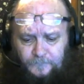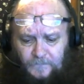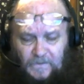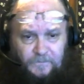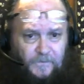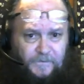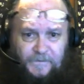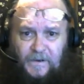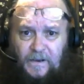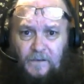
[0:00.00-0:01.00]
First
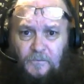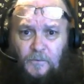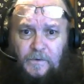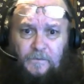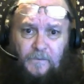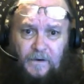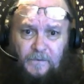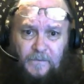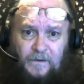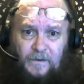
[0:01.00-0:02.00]
thing I've always
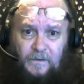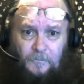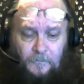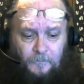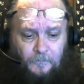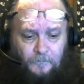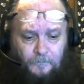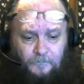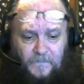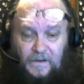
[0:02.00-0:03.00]
recommended
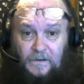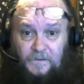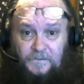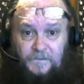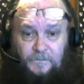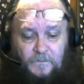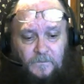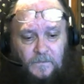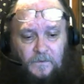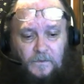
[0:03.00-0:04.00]
is,
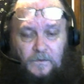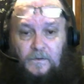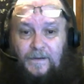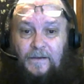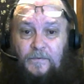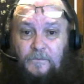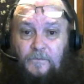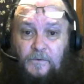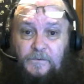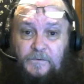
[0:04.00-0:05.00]
in the
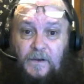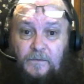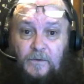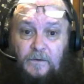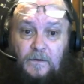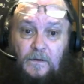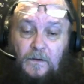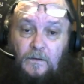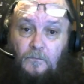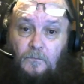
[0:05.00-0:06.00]
first segment,
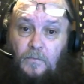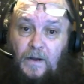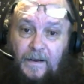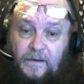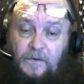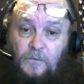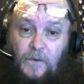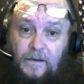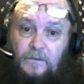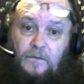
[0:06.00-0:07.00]
black and
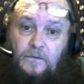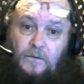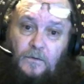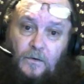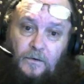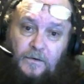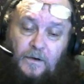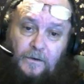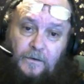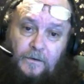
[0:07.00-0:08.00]
white or
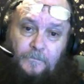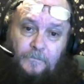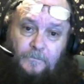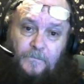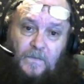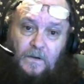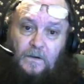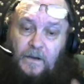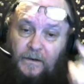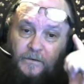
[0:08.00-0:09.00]
color,
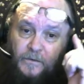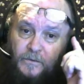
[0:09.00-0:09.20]
until you